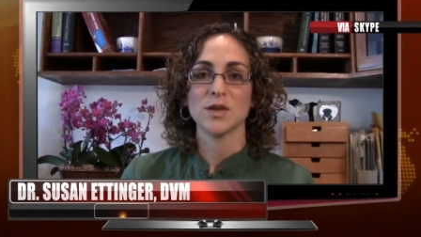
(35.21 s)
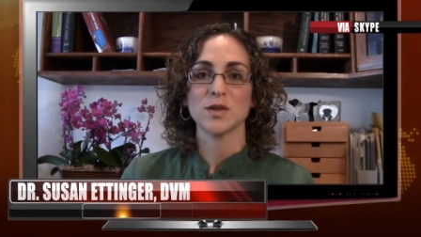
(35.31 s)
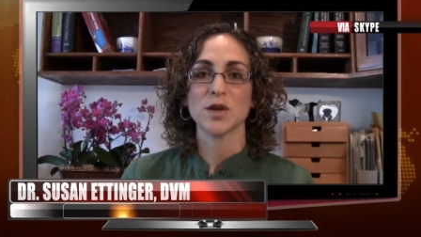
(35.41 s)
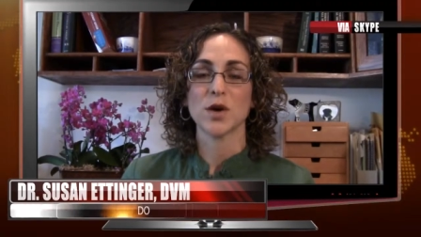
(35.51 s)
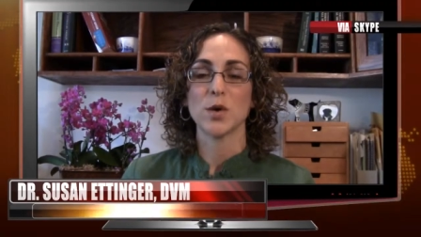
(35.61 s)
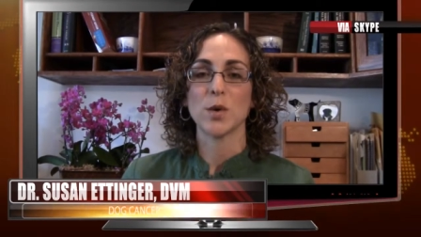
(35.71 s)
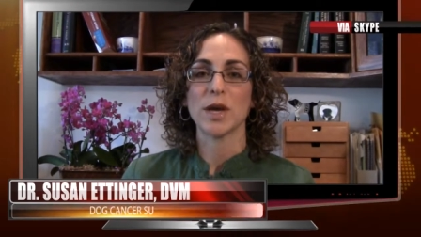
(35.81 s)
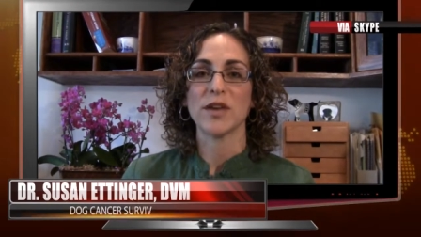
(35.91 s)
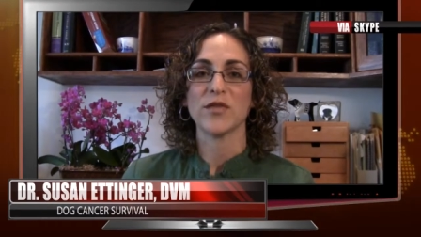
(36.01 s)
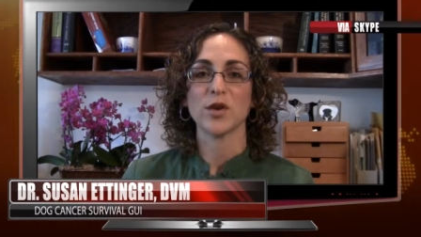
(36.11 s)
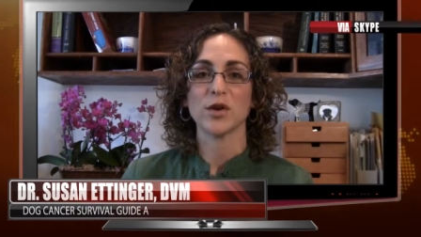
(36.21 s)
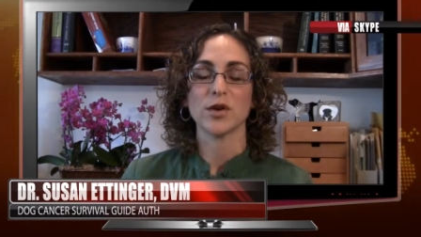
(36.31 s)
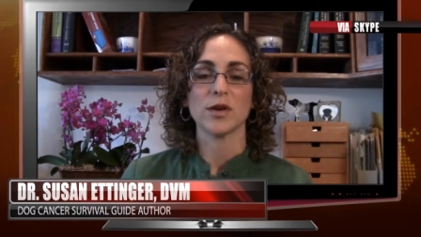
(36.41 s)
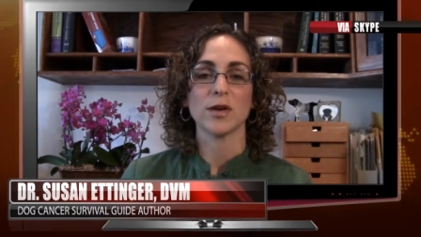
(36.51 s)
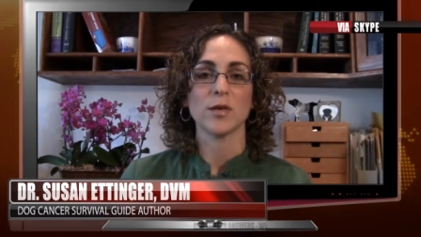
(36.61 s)
So if
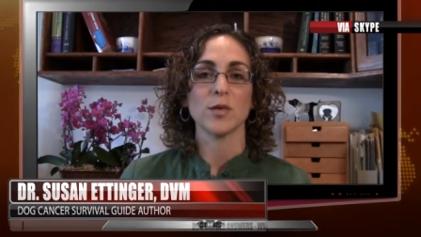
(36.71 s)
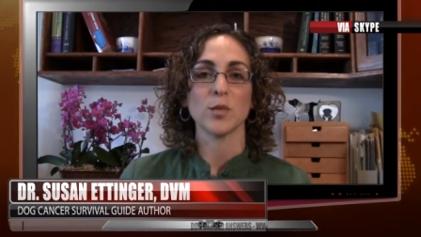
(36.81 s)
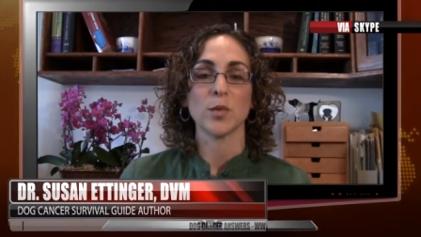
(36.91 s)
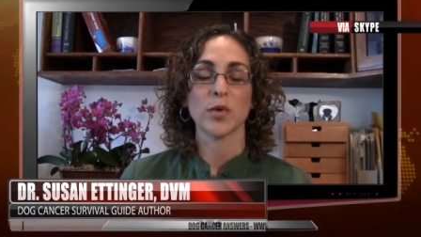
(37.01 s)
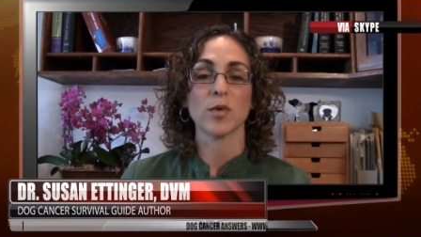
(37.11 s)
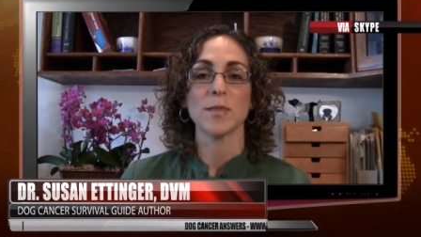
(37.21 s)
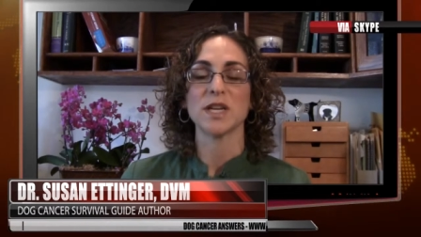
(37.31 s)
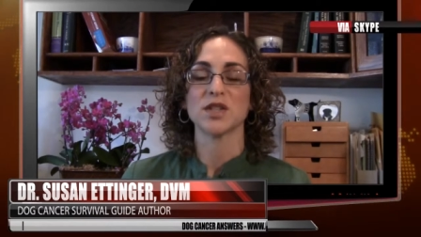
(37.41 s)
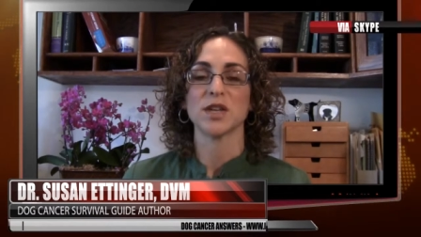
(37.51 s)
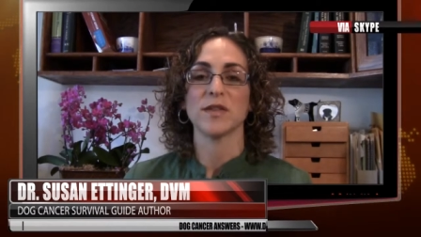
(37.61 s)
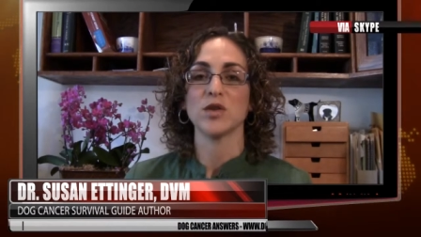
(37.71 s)
you're with remission,